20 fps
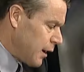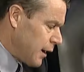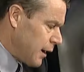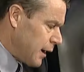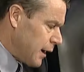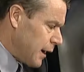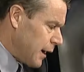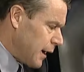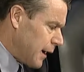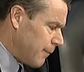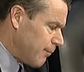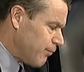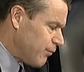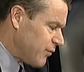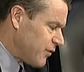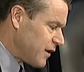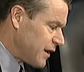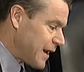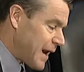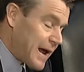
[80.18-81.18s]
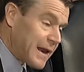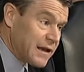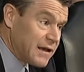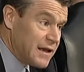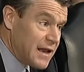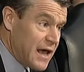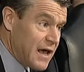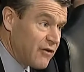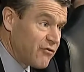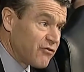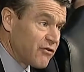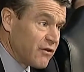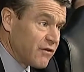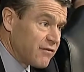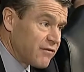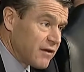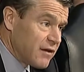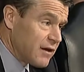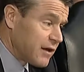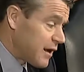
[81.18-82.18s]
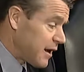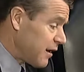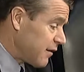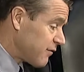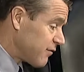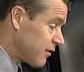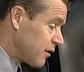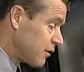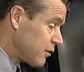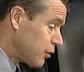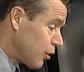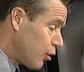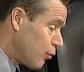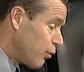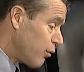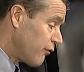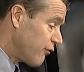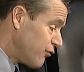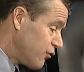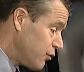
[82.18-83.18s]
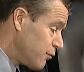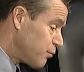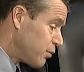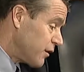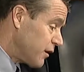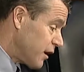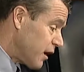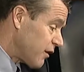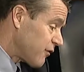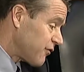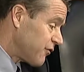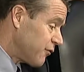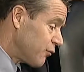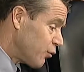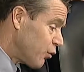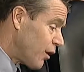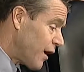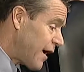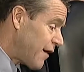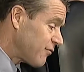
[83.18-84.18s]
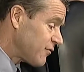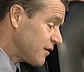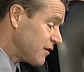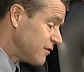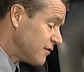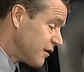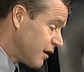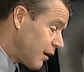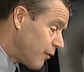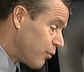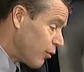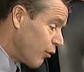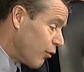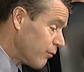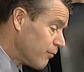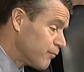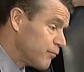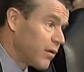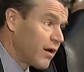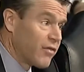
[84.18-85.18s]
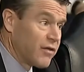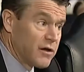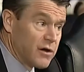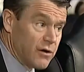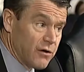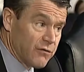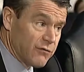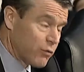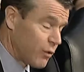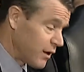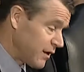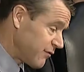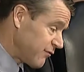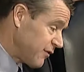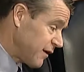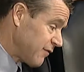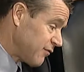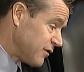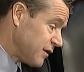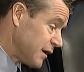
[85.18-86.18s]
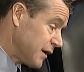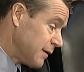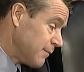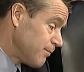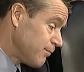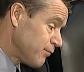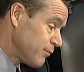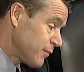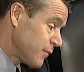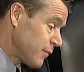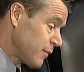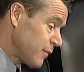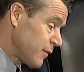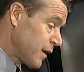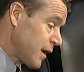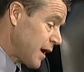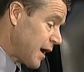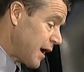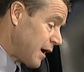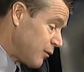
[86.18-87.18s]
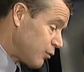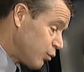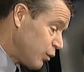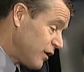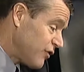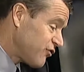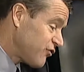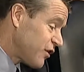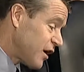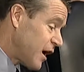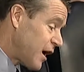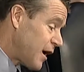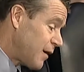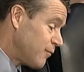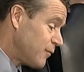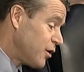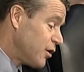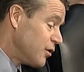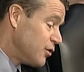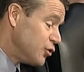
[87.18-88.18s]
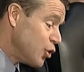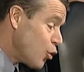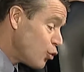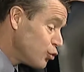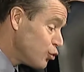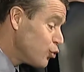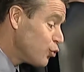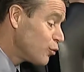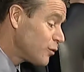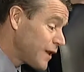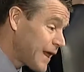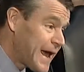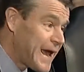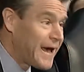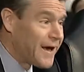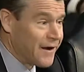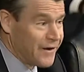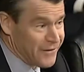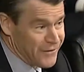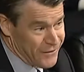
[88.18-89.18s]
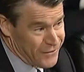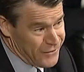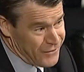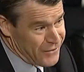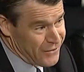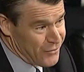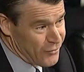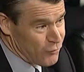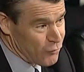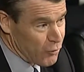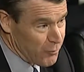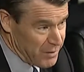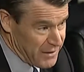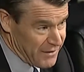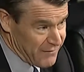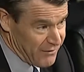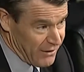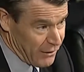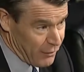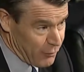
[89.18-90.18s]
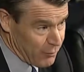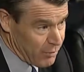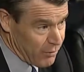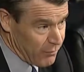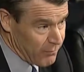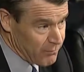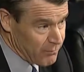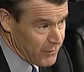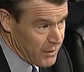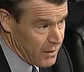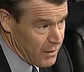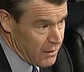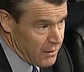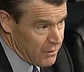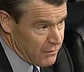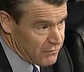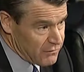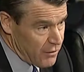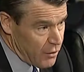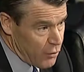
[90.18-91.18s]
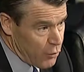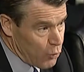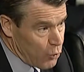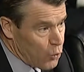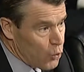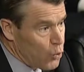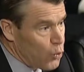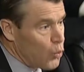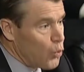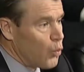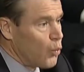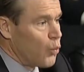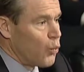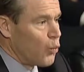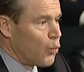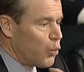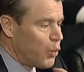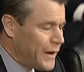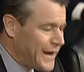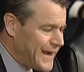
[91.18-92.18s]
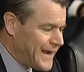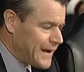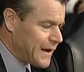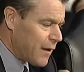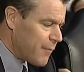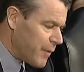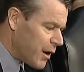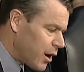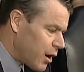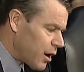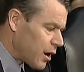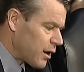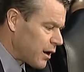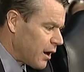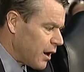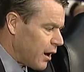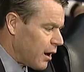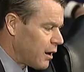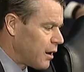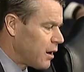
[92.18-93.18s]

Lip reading: The United Nations indicates that global food production will have to double by the year 2050, at which time no new land will be available. So we, America,